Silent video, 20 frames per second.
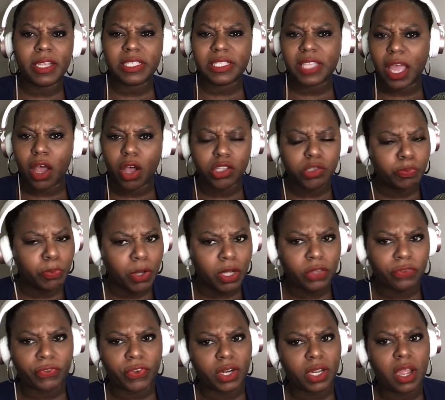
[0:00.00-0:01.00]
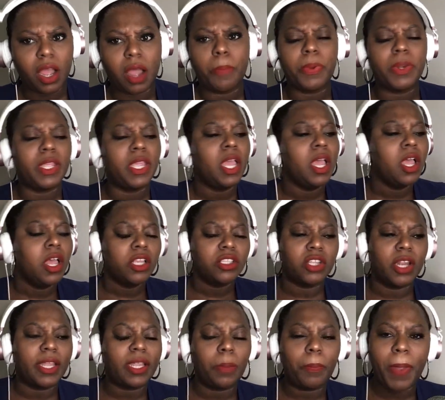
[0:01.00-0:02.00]
sales books for the company so
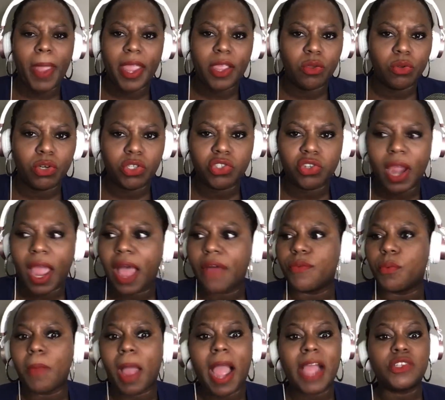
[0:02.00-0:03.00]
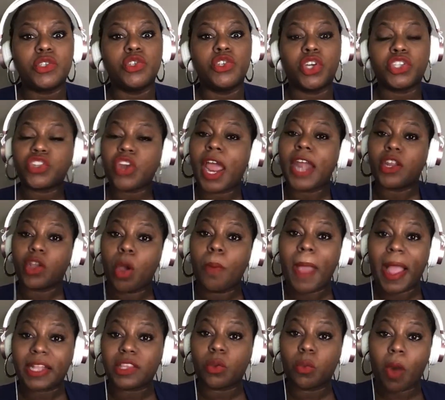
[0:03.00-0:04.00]
they can pay you to travel. Mind you, you're trying to go
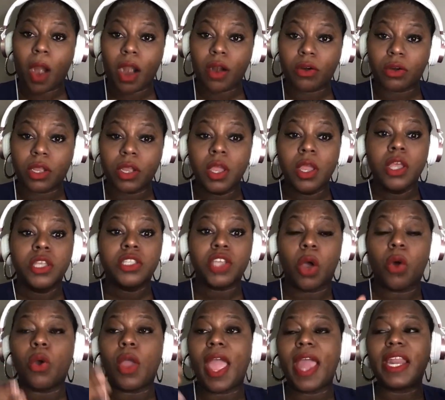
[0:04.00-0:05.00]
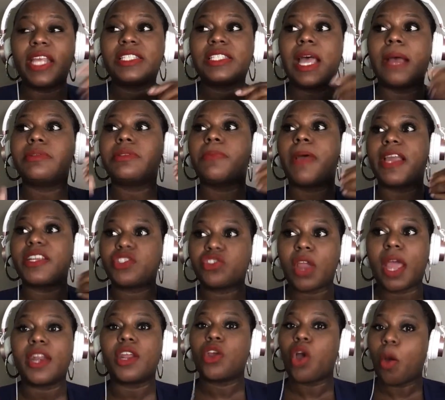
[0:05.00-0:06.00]
back to work. So anytime somebody's
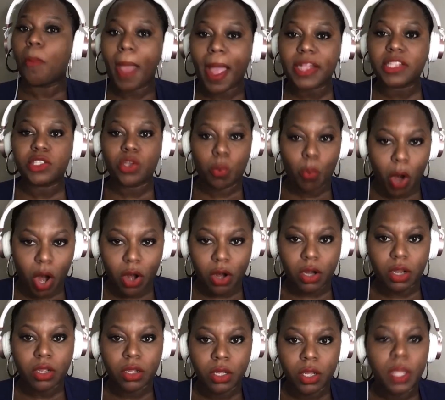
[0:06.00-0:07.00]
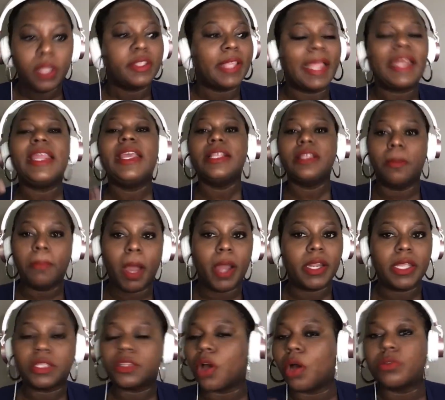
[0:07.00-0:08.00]
trying to go back to work, they need the
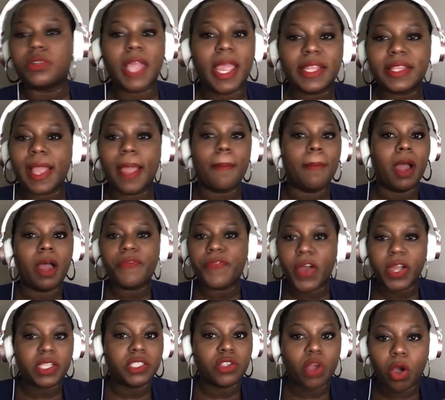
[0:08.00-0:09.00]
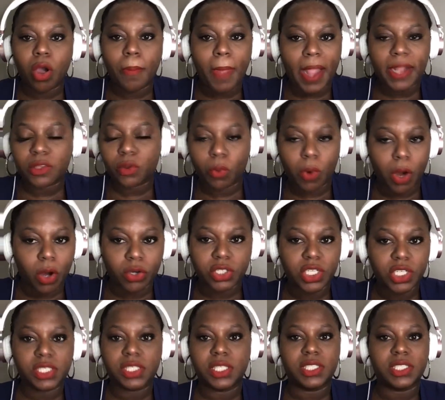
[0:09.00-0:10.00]
money. Don't think that motherfuckers going back to work
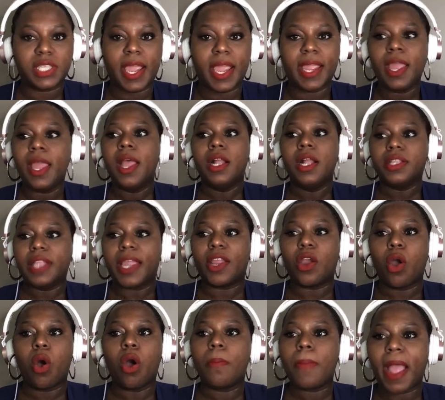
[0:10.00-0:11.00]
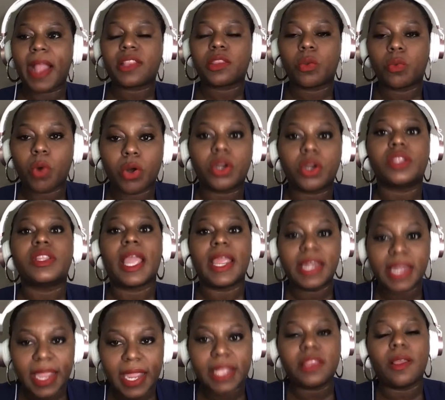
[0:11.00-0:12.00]
just to say they going back to work. They
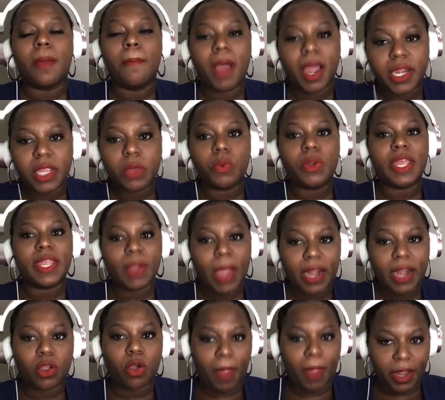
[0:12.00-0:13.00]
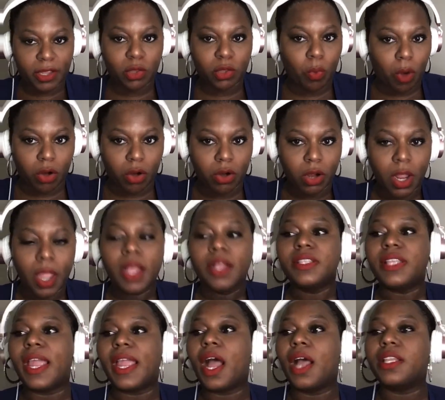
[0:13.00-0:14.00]
need the money when they got to go back to work.
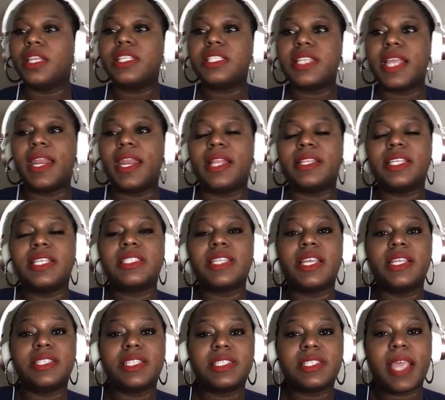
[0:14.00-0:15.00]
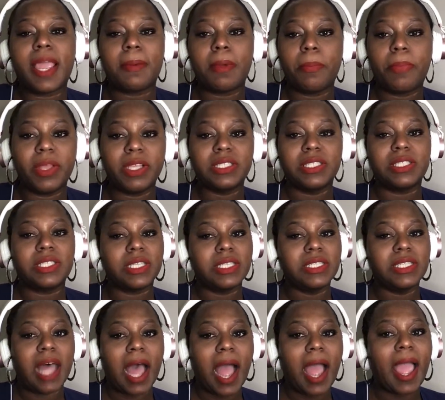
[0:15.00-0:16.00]
They understand that this entertainment business is
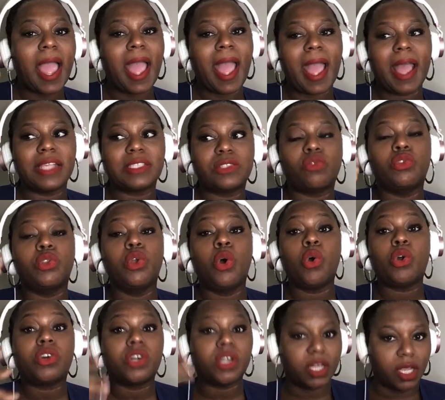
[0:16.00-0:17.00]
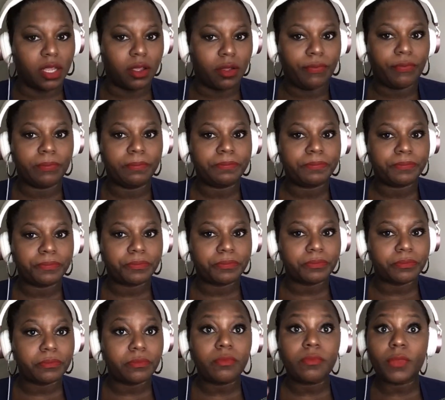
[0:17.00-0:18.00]
not as lucrative
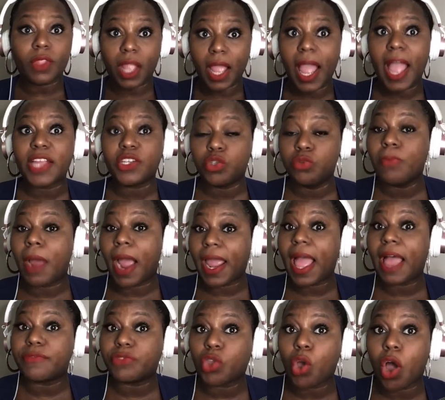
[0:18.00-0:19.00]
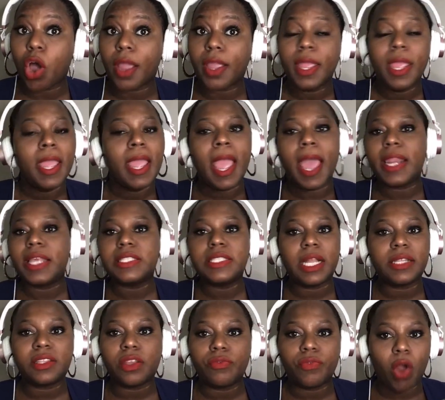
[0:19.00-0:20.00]
as you might have thought. And there's
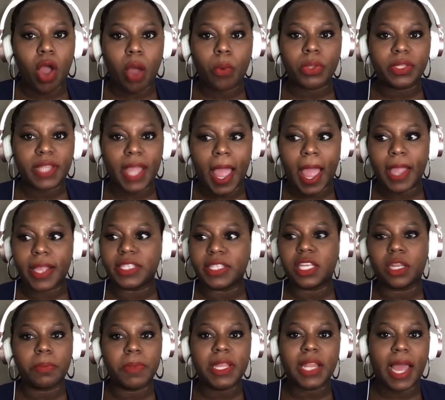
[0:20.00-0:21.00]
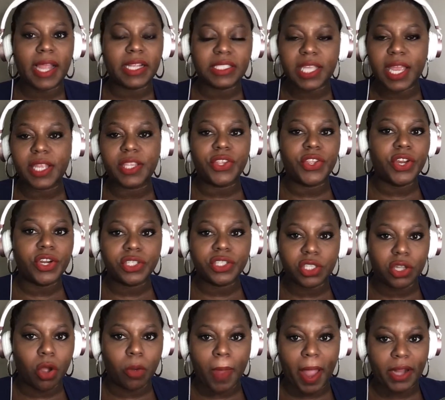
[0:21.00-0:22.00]
nothing wrong with that. It took me like 10 years to
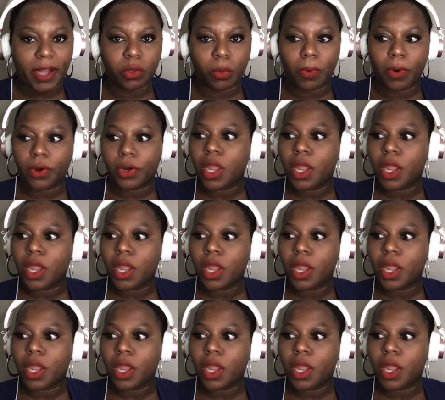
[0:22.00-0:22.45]
go back to work.